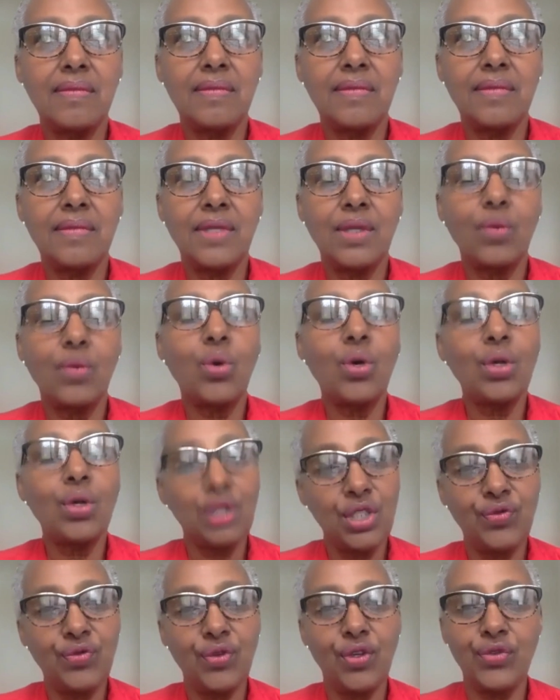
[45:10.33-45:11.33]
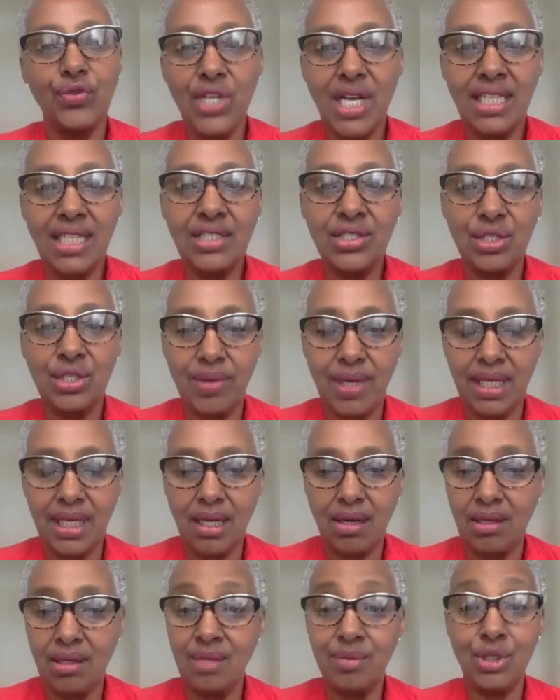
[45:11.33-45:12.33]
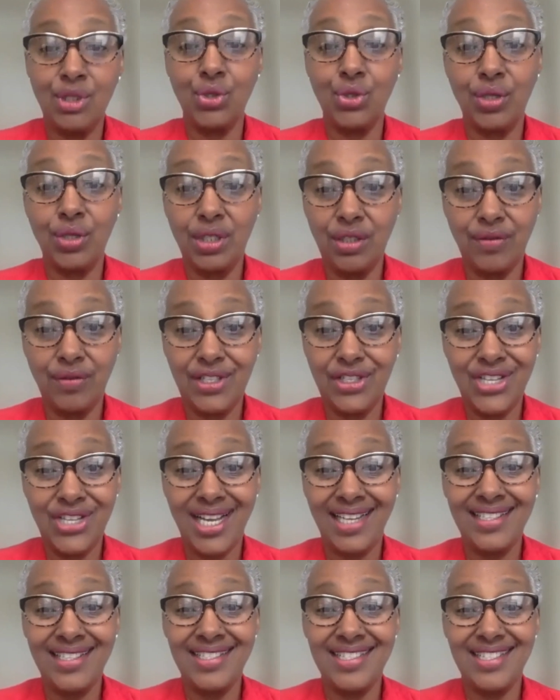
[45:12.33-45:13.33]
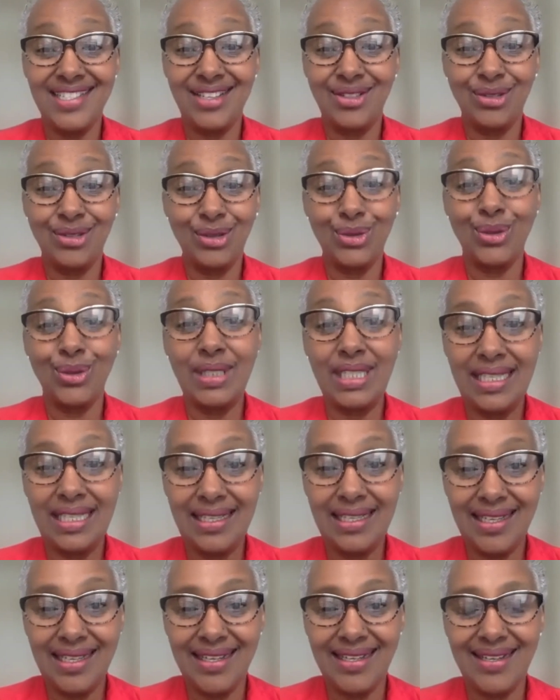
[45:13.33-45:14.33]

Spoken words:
the world is full of challenges right now, and the majority of the challenges are not only